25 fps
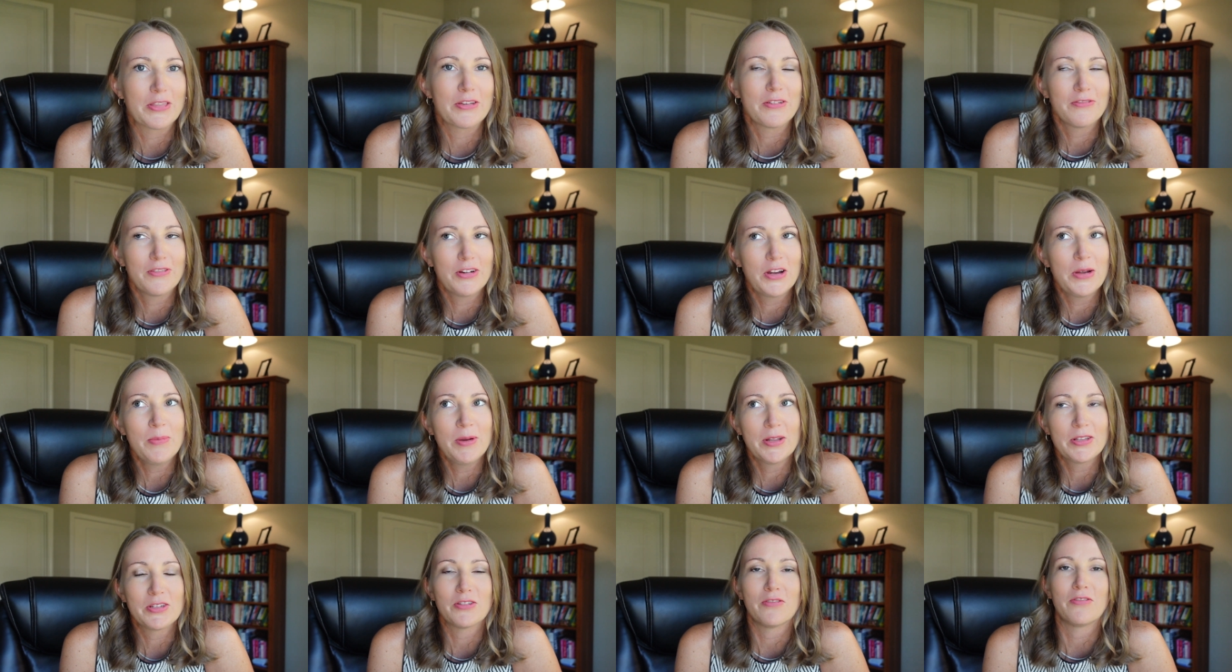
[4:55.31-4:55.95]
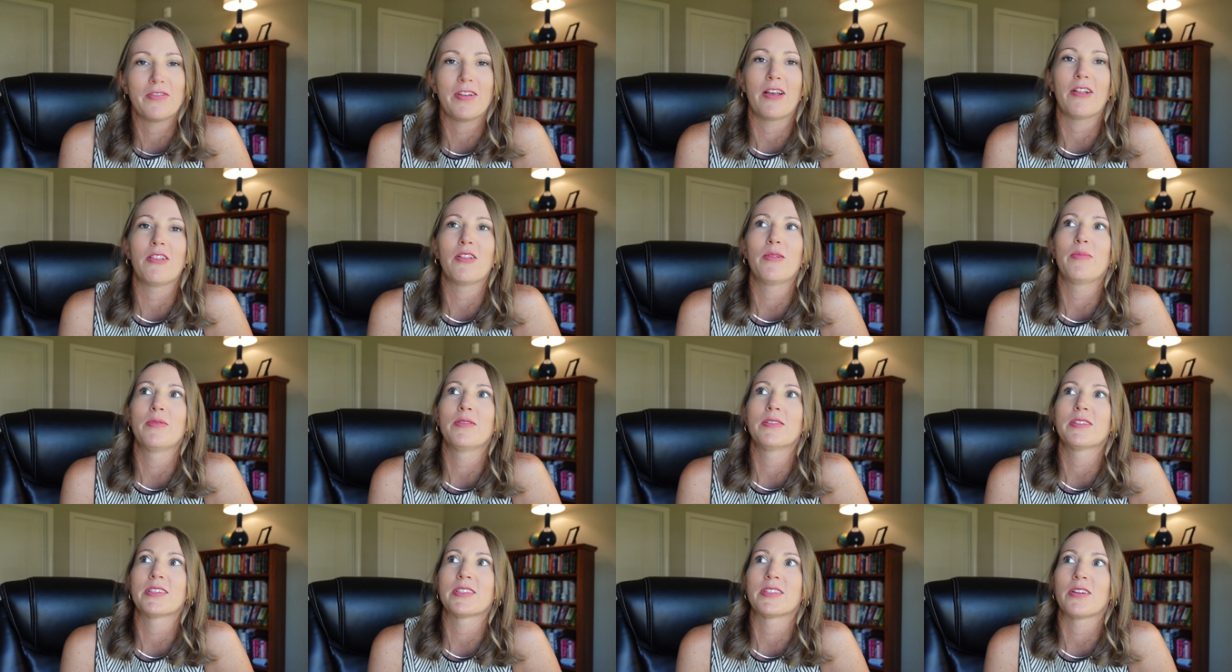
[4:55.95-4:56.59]
They're very much
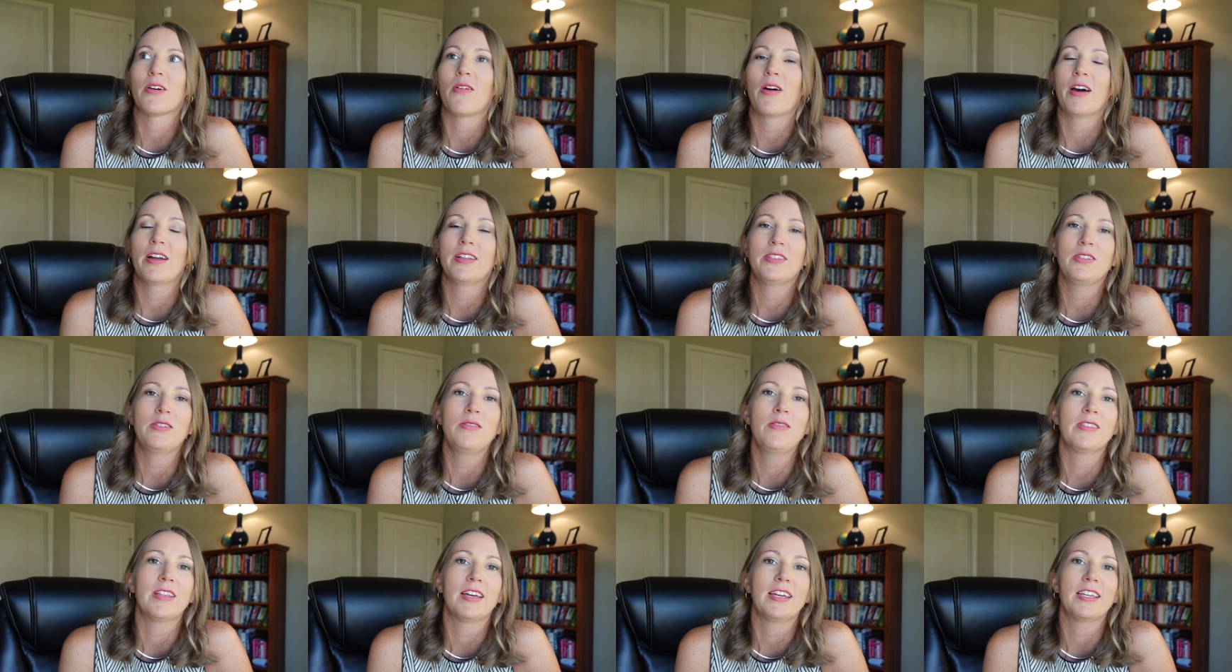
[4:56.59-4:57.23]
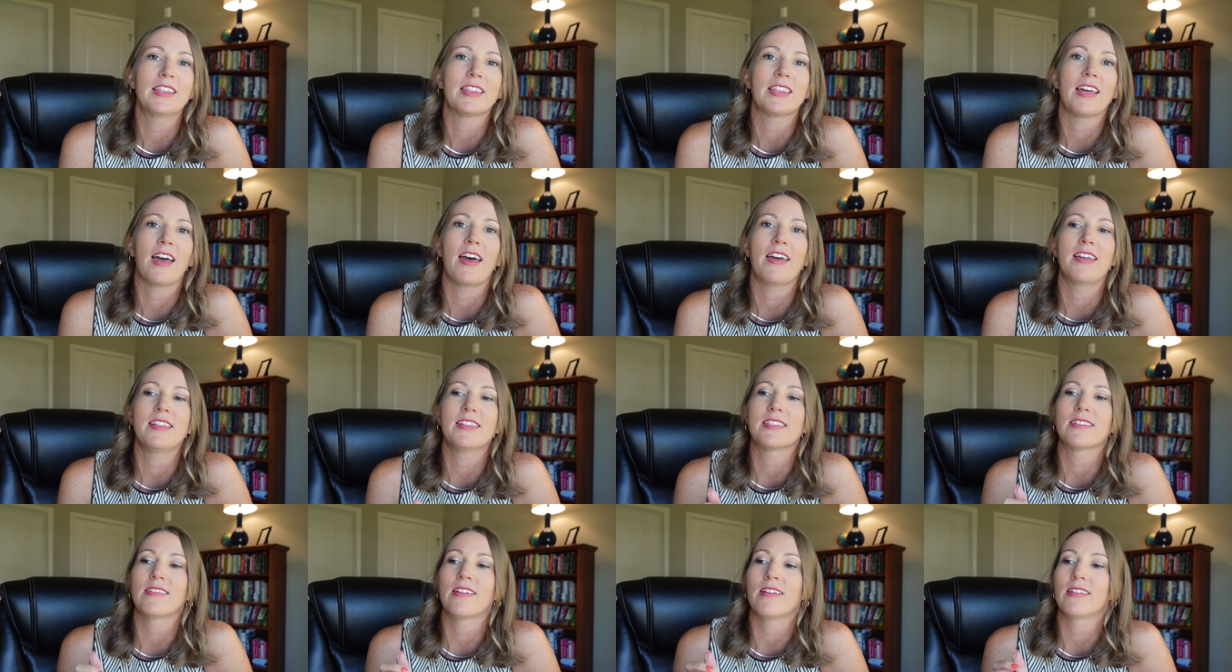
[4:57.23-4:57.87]
available, so I do like
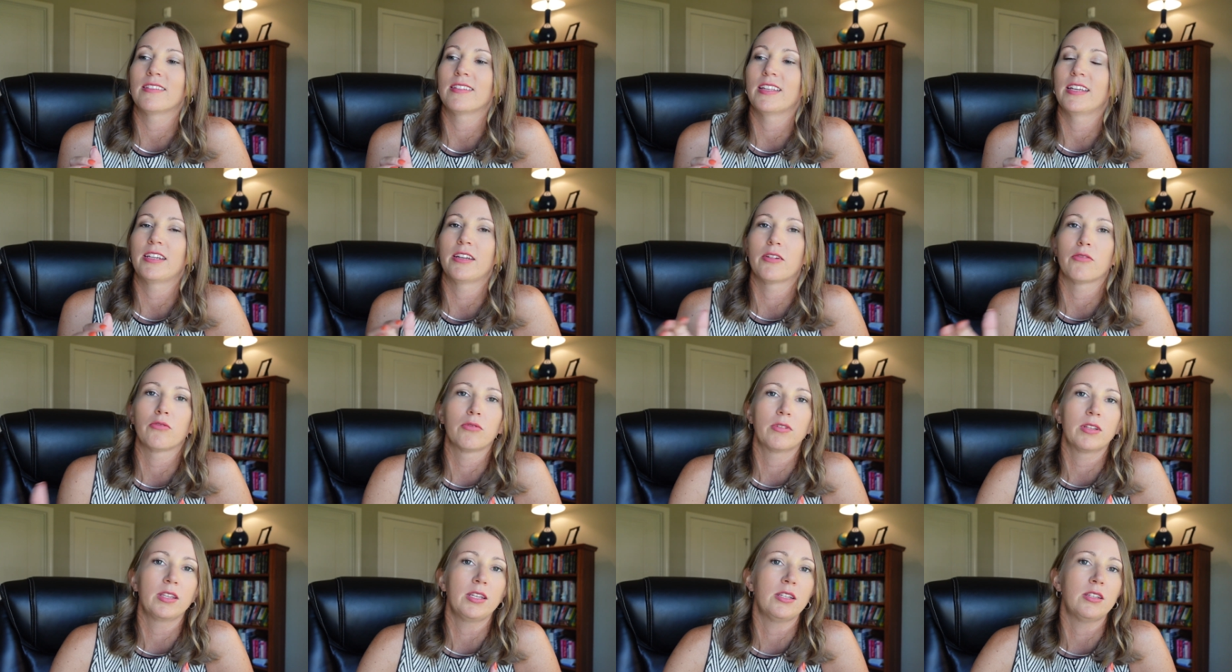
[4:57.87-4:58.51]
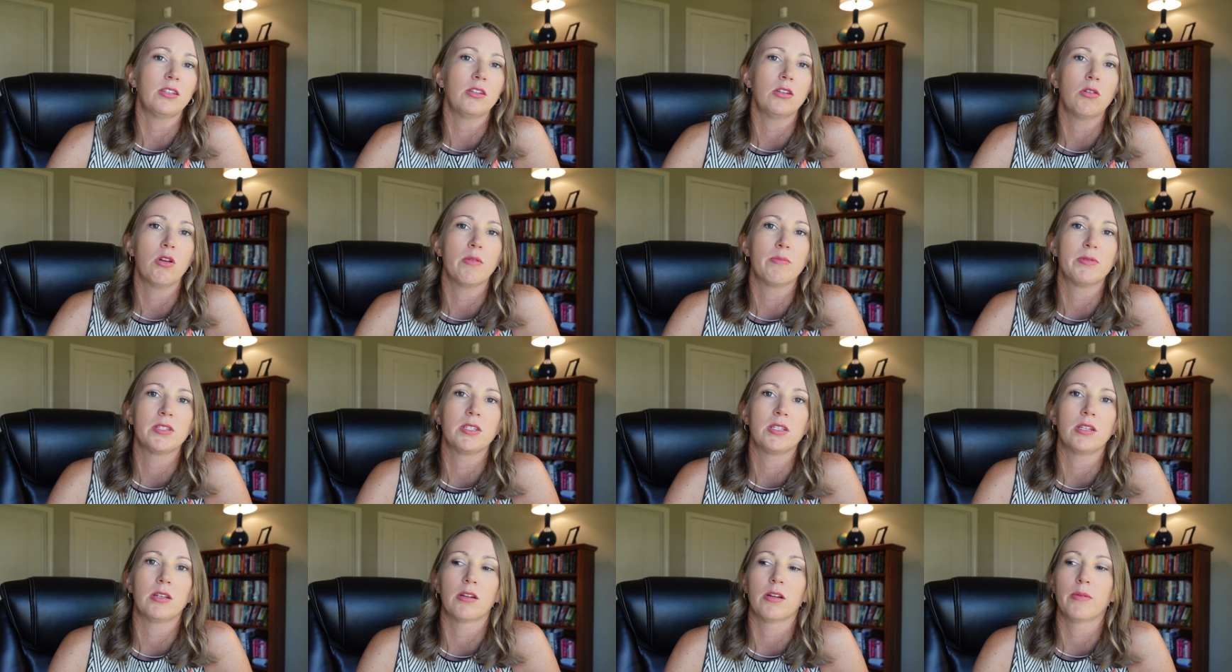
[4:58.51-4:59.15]
that. It's not like a really new
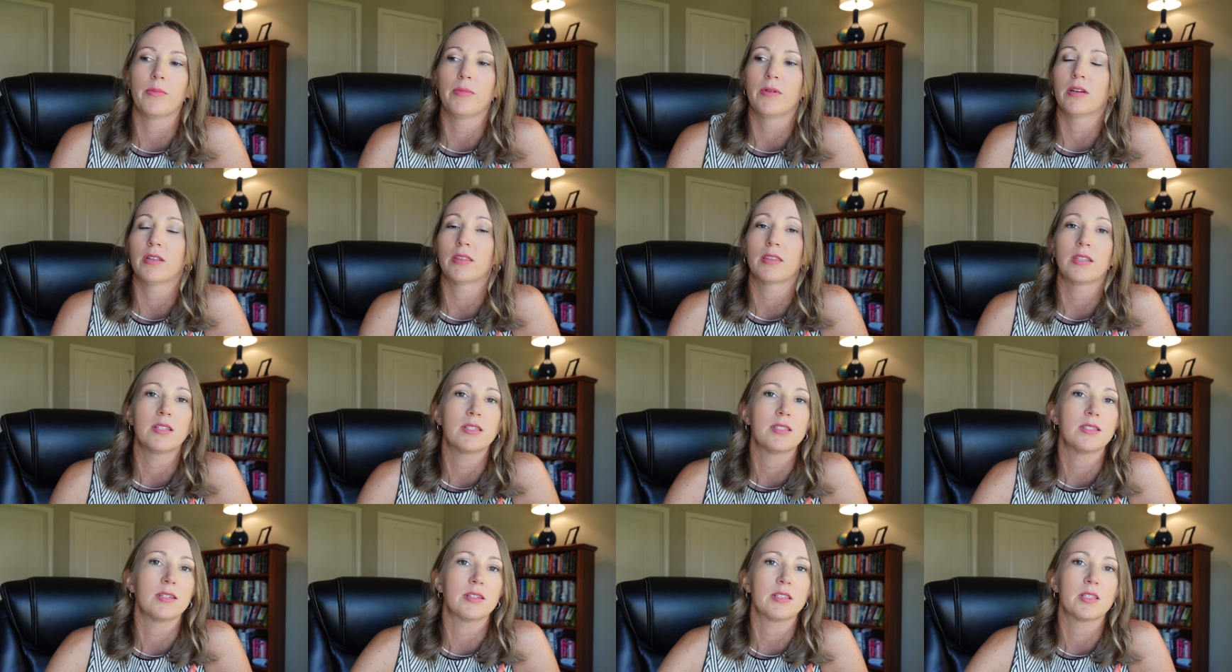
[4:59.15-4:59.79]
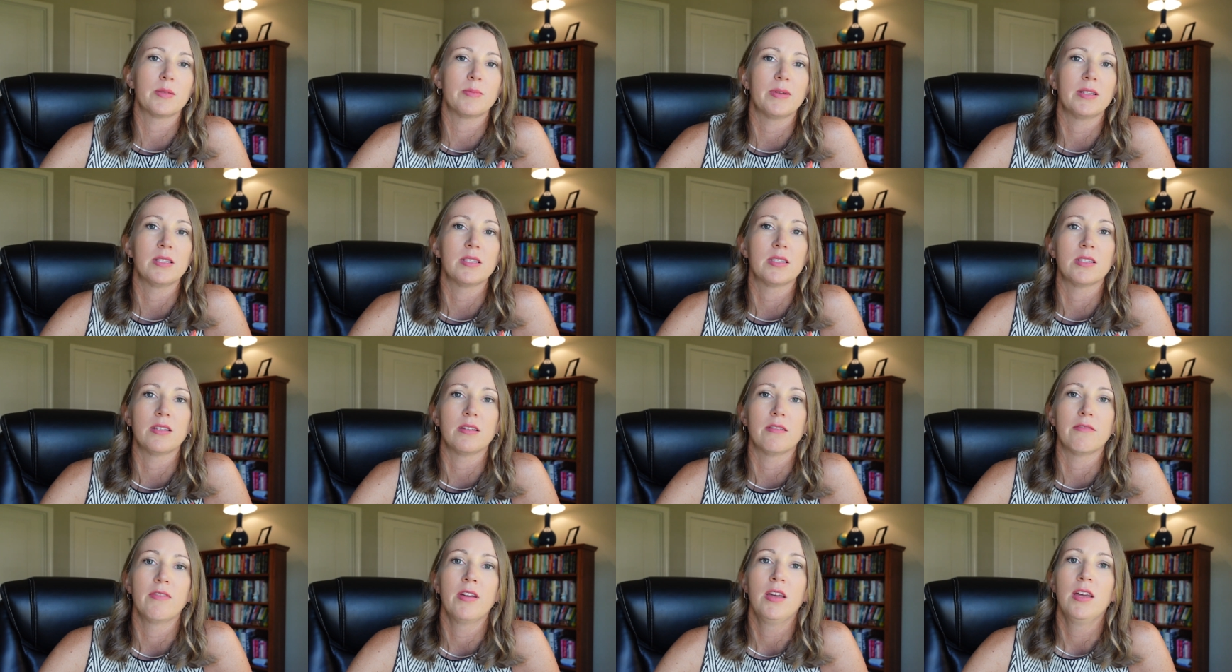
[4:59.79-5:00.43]
obscure book that's
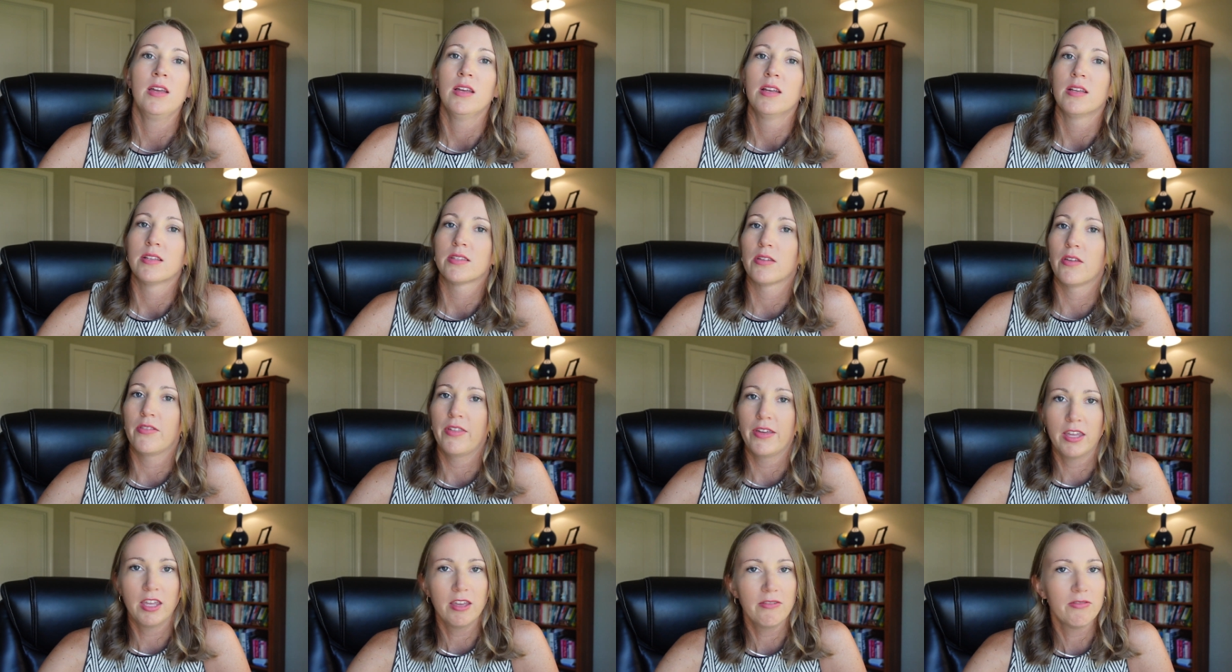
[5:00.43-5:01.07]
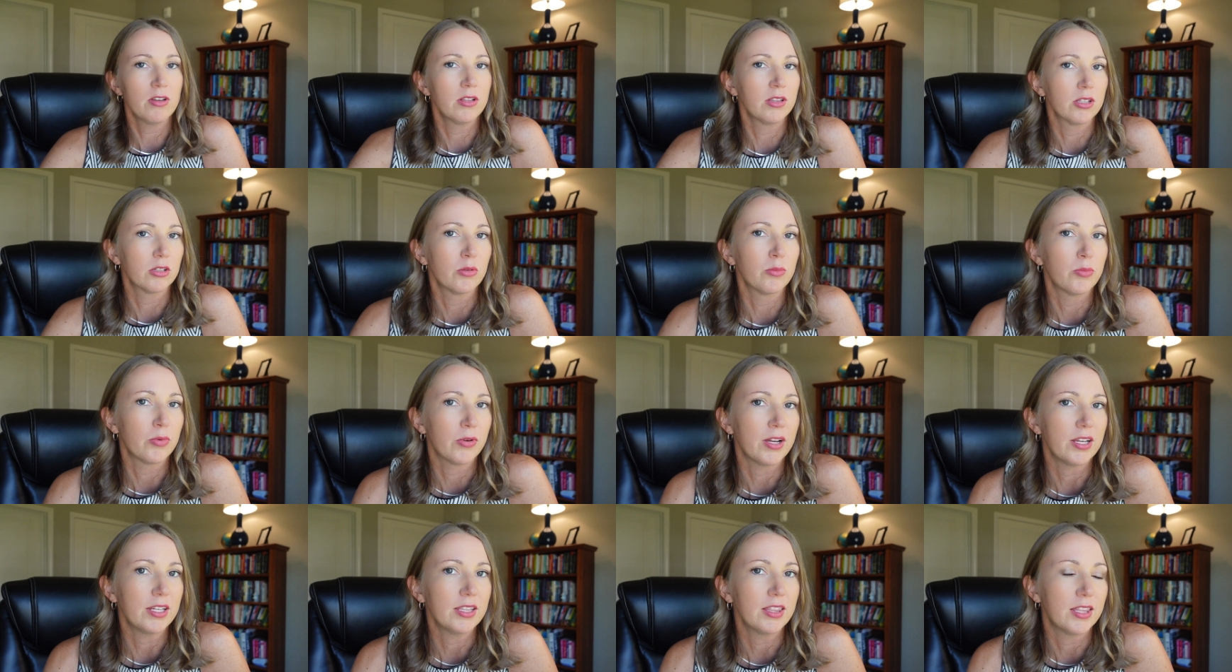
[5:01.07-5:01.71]
expensive, so they give you a little
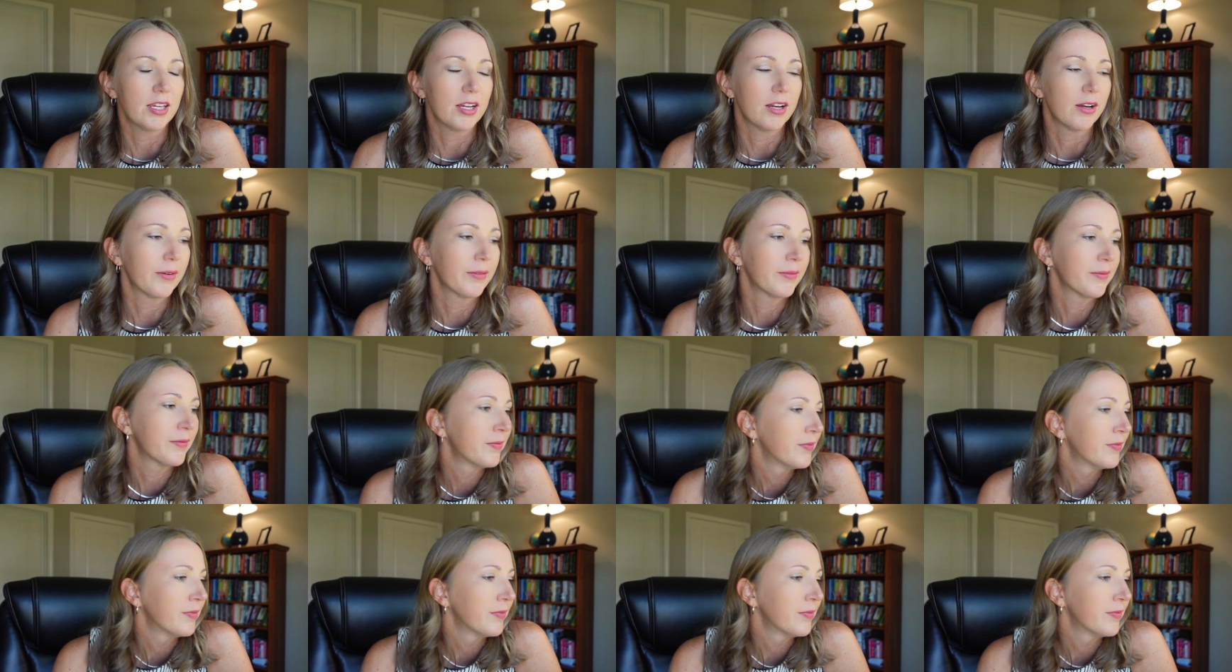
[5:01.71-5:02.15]
break there.